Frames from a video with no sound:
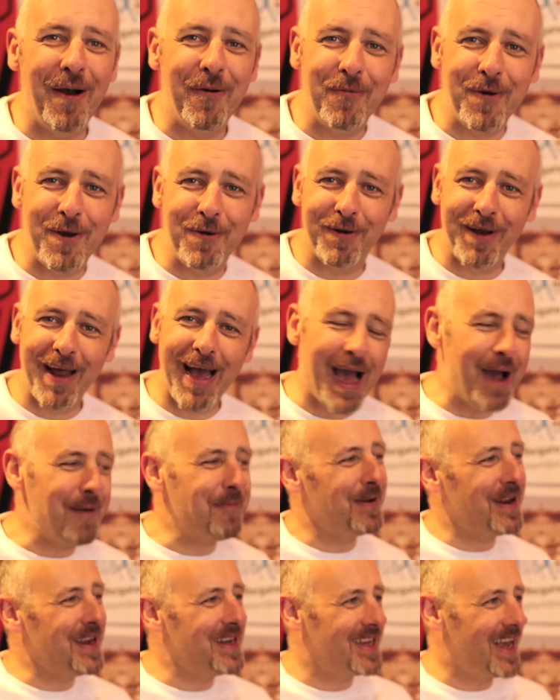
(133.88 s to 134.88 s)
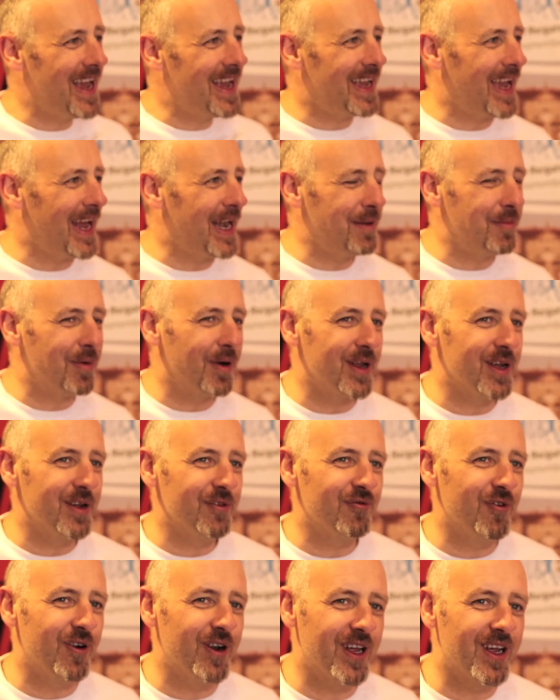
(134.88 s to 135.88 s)
We will happily take anybody.
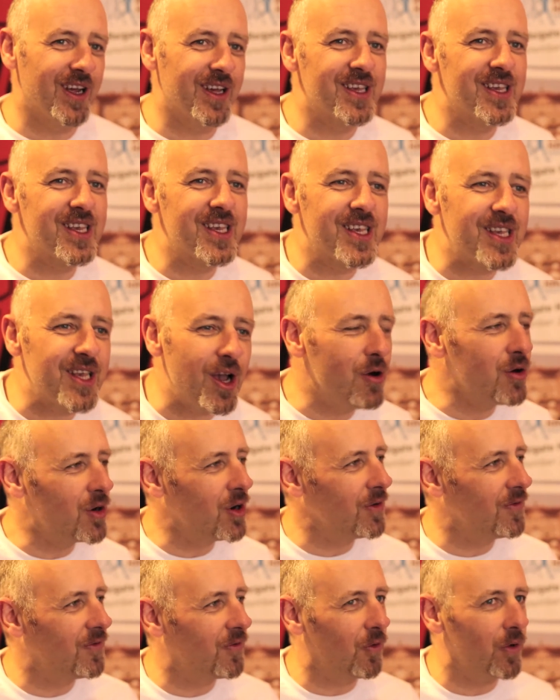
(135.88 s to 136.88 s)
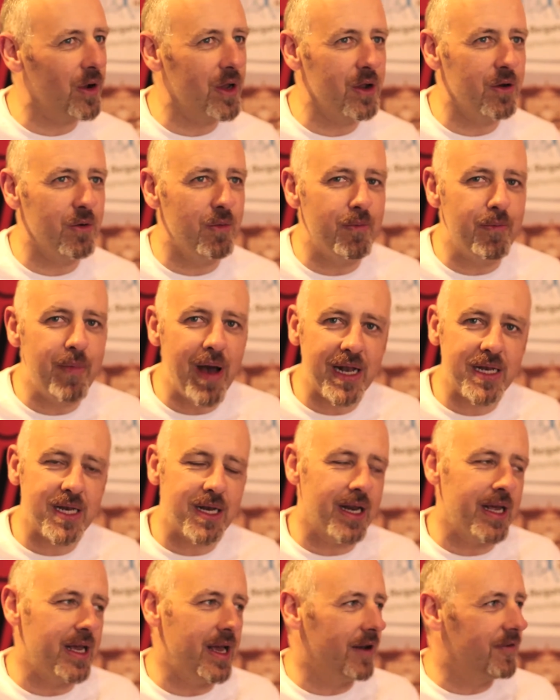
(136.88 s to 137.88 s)
Running is so good for you
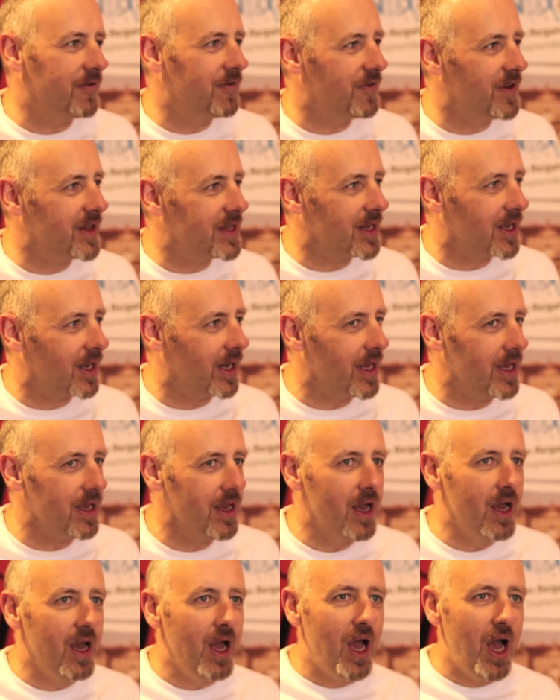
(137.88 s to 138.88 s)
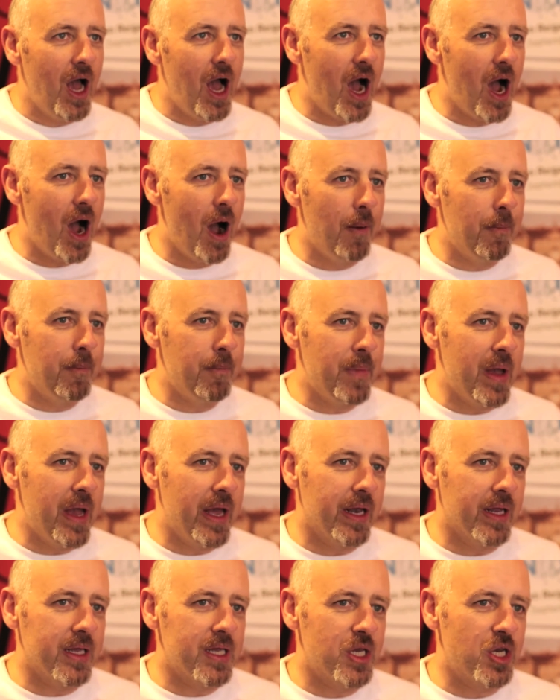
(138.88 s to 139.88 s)
mentally and physically.
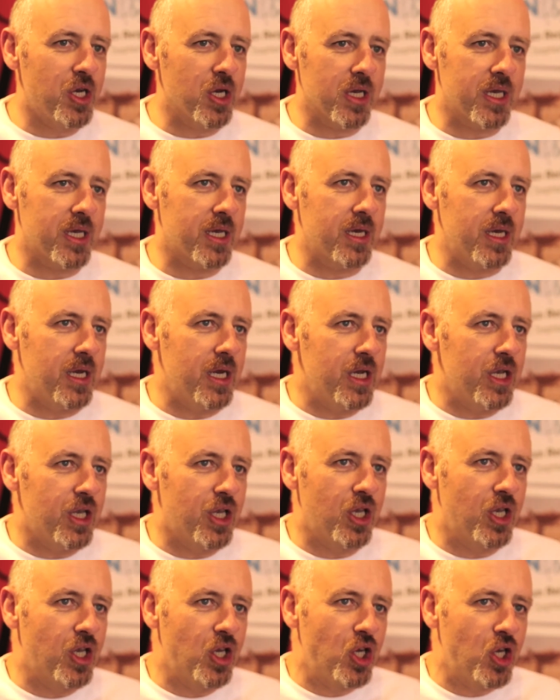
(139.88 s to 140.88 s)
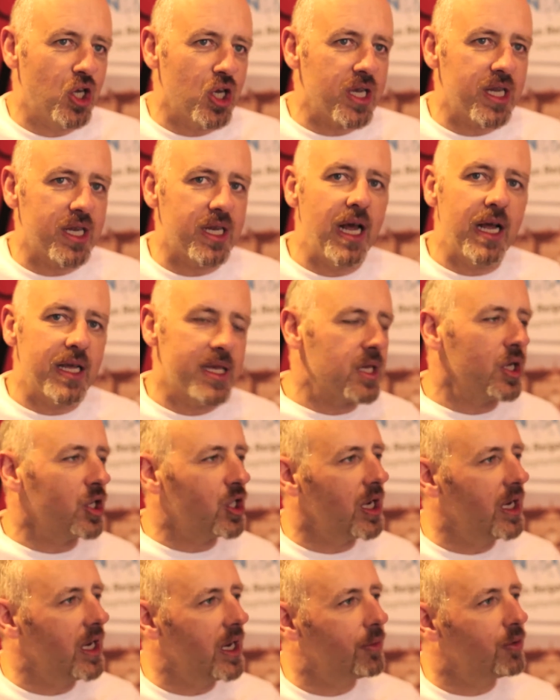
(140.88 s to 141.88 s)
It is just
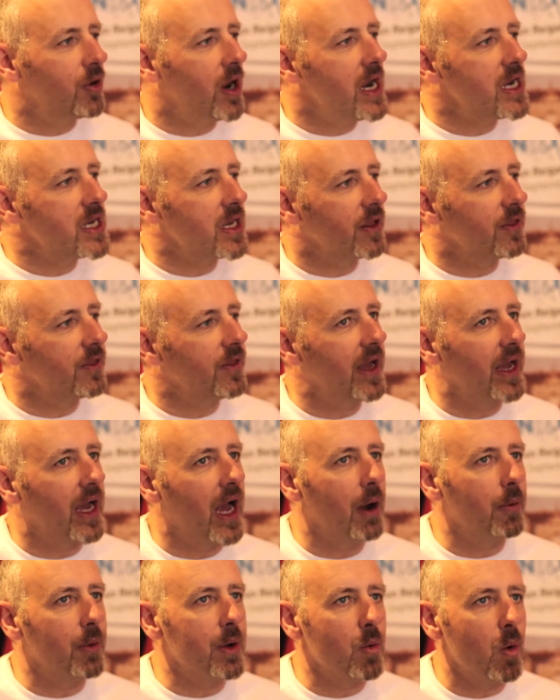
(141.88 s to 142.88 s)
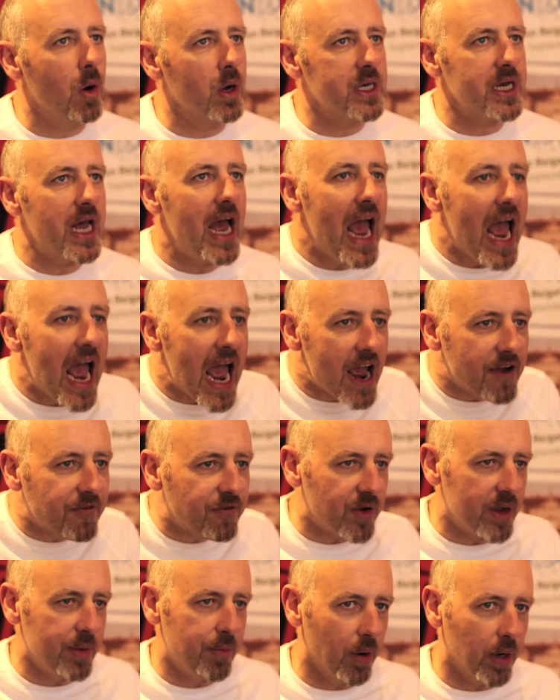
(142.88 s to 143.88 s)
such a liberating thing, and we want
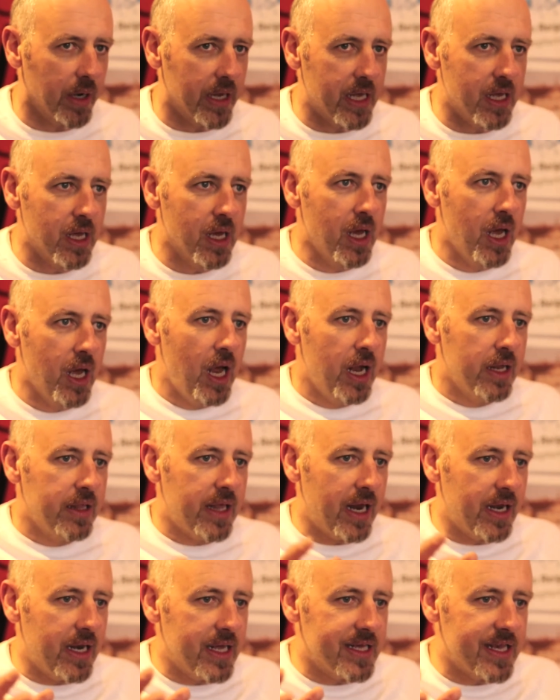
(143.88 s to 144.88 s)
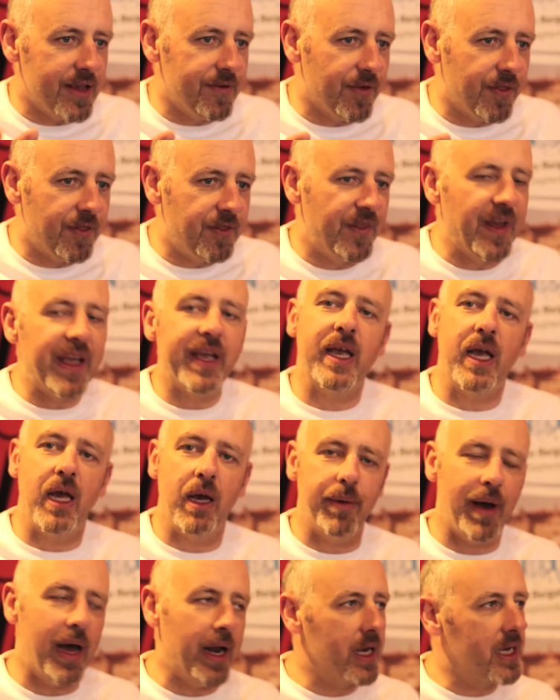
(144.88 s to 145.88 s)
everybody that is even thinking
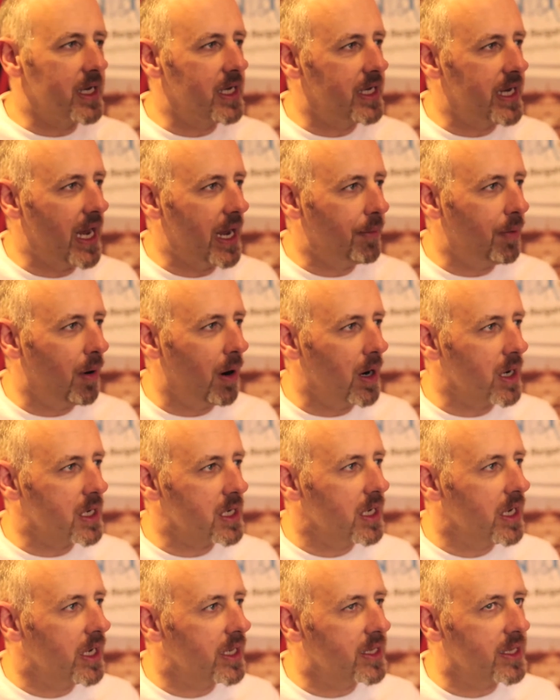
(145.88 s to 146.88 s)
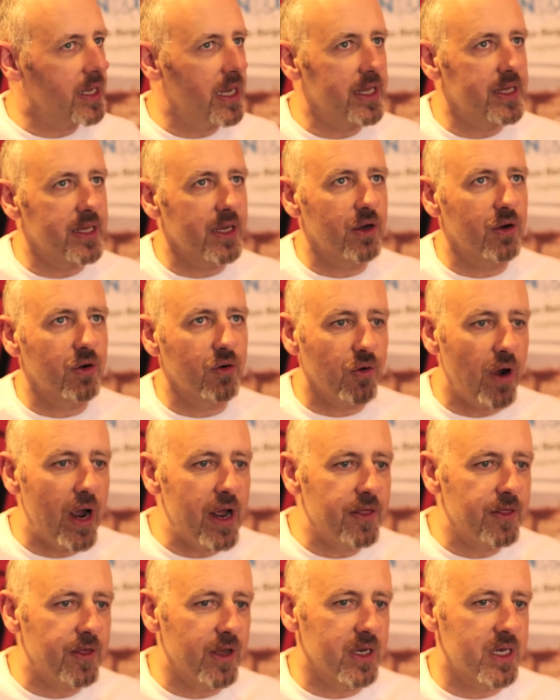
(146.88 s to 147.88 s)
about it to take part. It's a
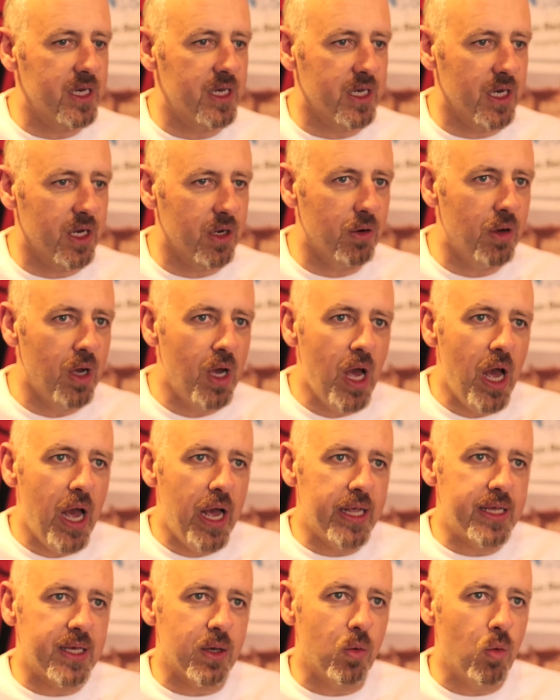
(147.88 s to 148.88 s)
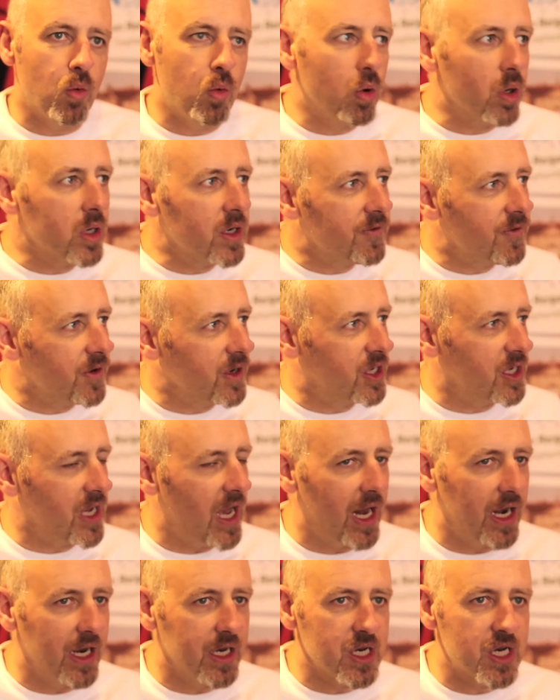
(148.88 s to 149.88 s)
great thing to do. It's a wonderful
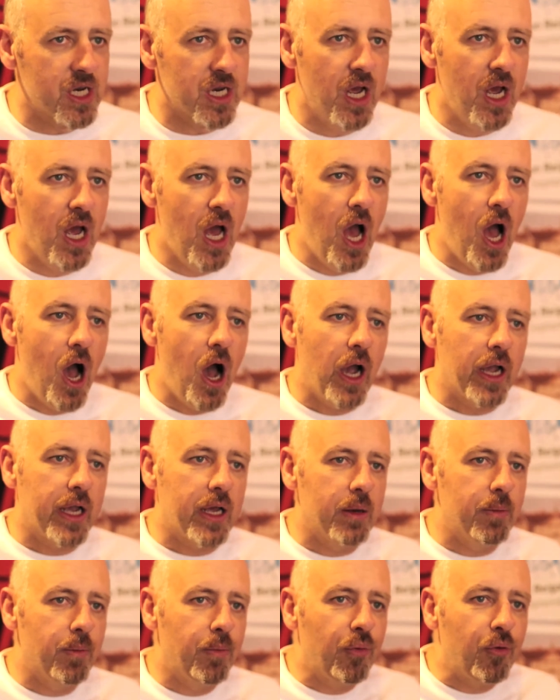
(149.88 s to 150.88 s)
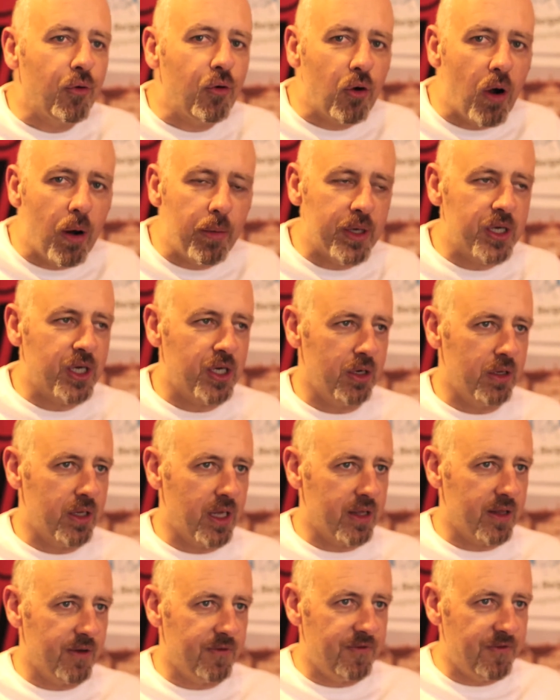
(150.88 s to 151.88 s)
challenge. I can promise you
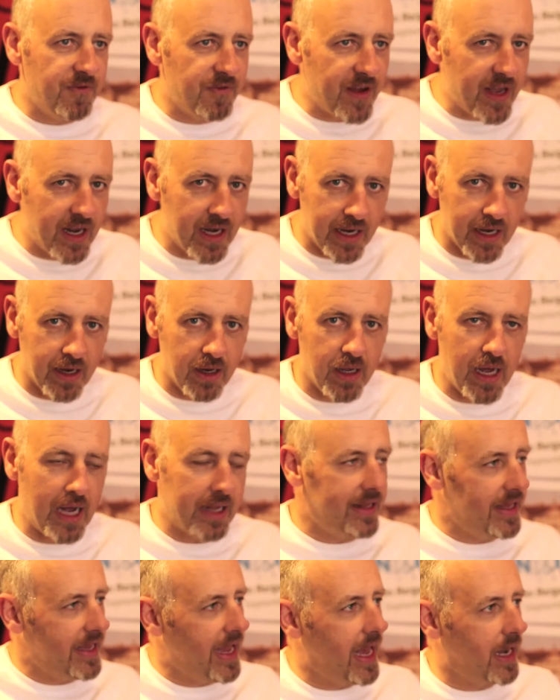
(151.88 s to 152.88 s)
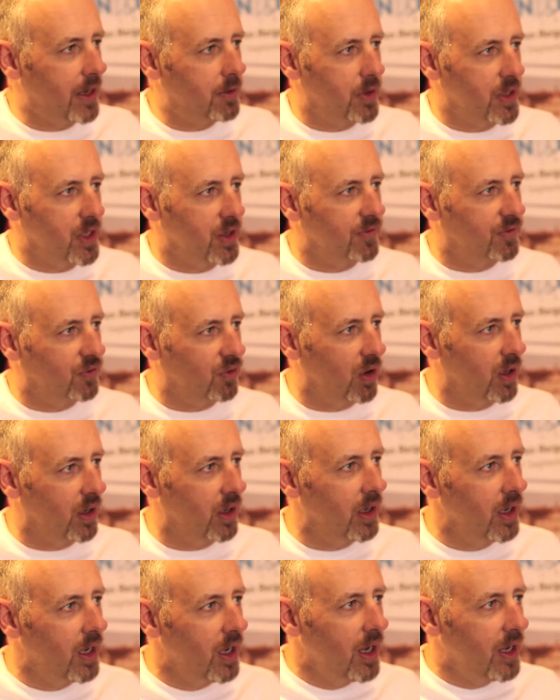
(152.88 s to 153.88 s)
that the feeling at the end when you've run
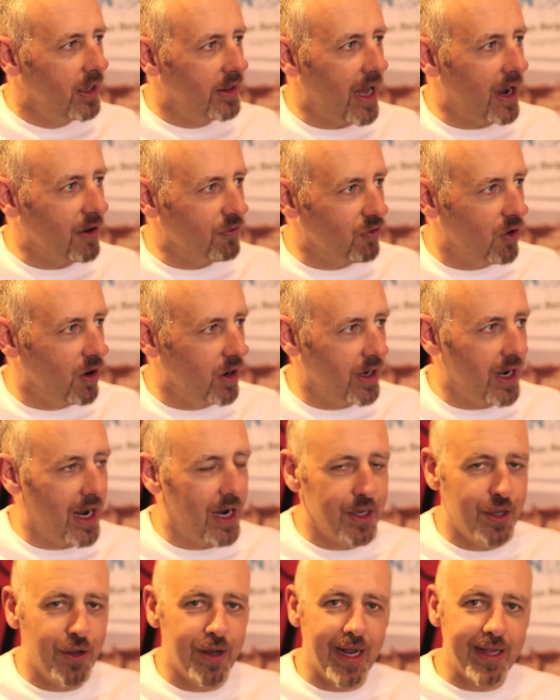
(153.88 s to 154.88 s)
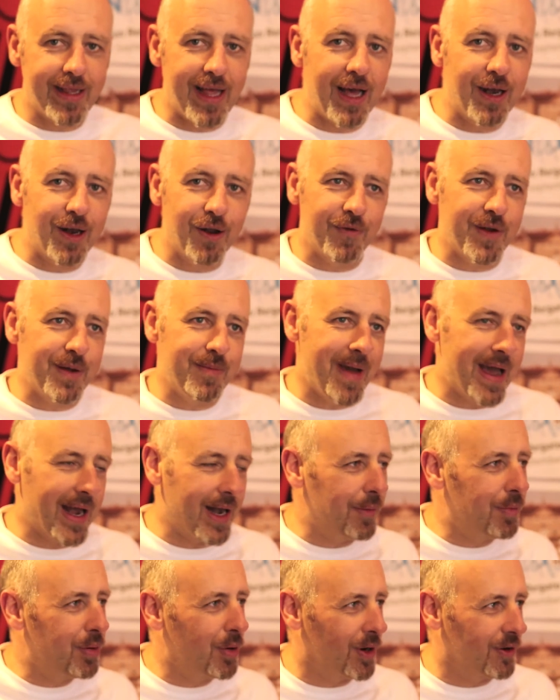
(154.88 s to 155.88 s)
that run and you get that lovely
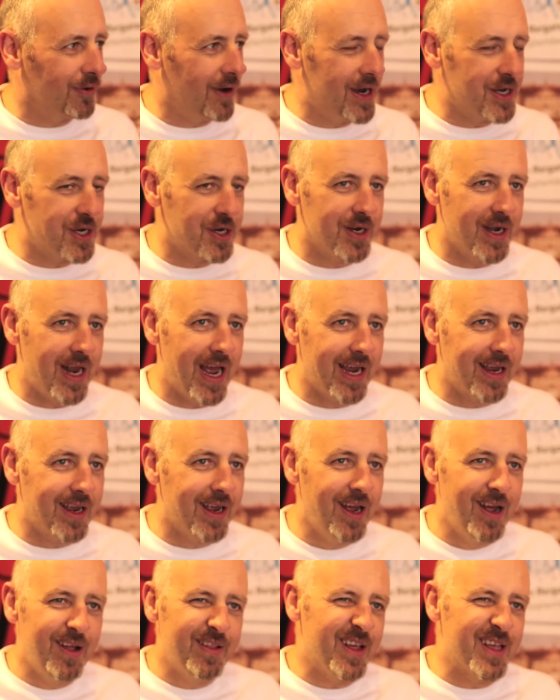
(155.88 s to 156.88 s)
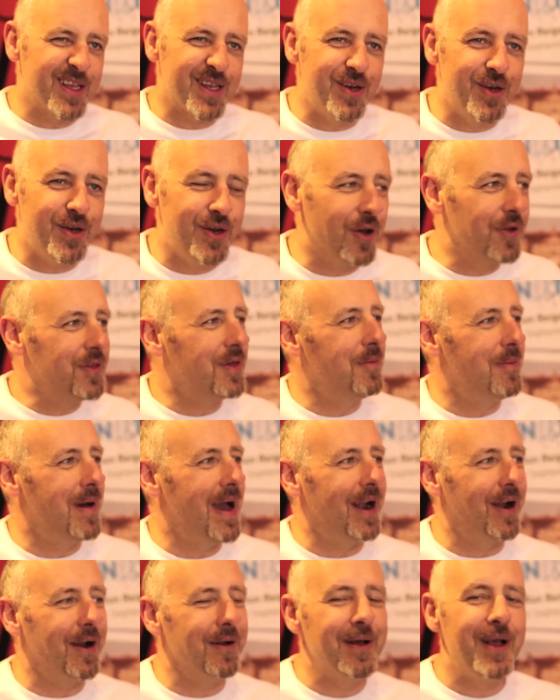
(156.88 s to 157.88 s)
medal put around your neck, there's nothing
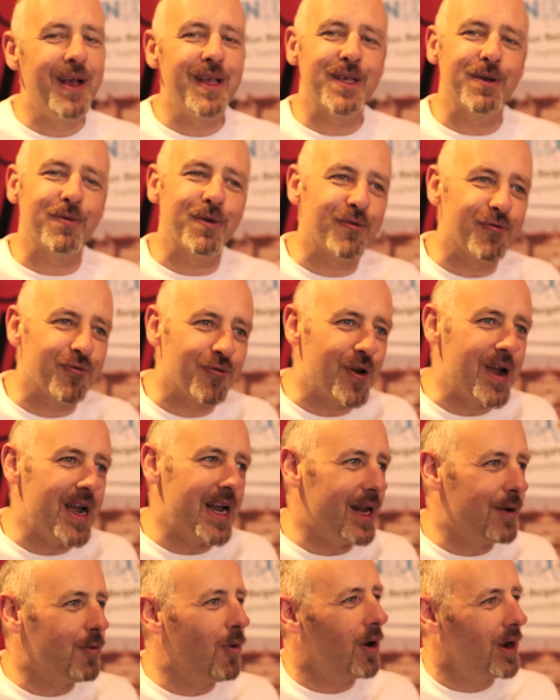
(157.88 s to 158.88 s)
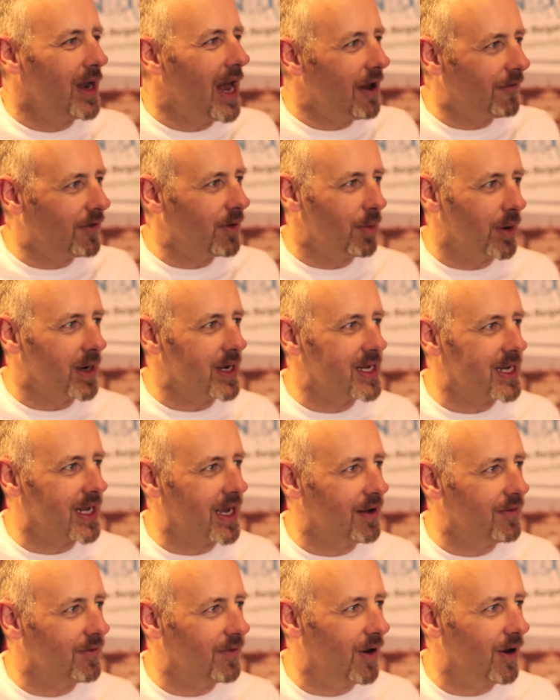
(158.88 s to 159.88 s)
better. So we really want everybody to
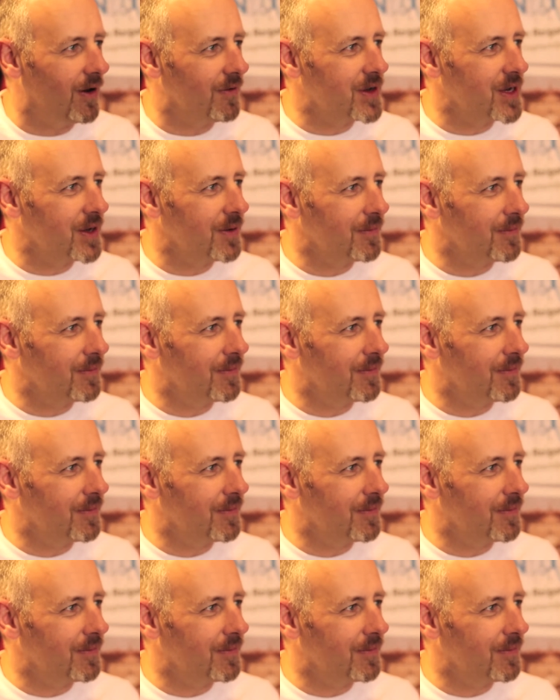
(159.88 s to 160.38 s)
get involved.